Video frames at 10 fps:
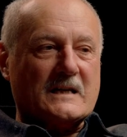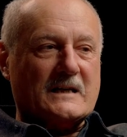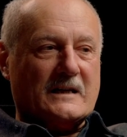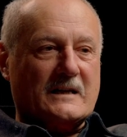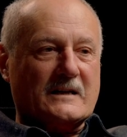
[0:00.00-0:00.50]

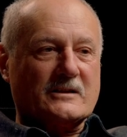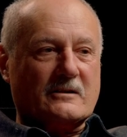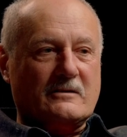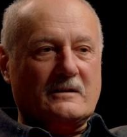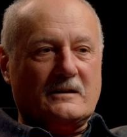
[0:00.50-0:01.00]
Uh,
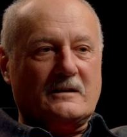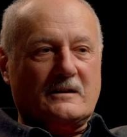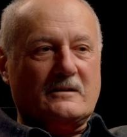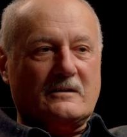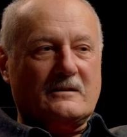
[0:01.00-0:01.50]
so
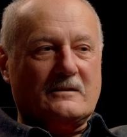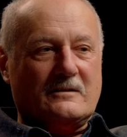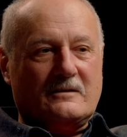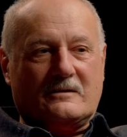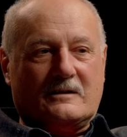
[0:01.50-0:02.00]

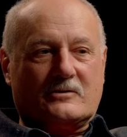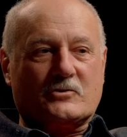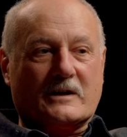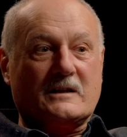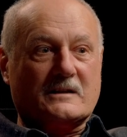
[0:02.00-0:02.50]
the
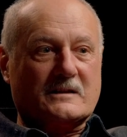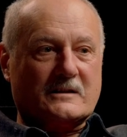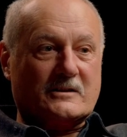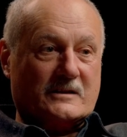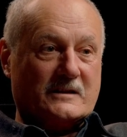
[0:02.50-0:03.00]
trick is
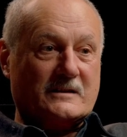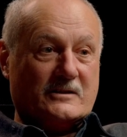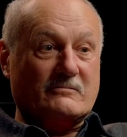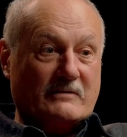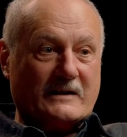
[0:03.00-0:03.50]
to
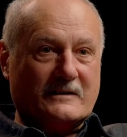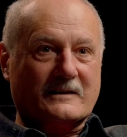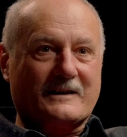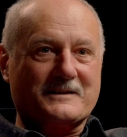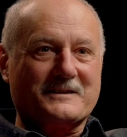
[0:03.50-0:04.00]
to
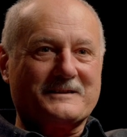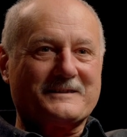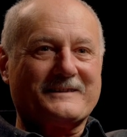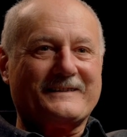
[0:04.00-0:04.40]
recognise it,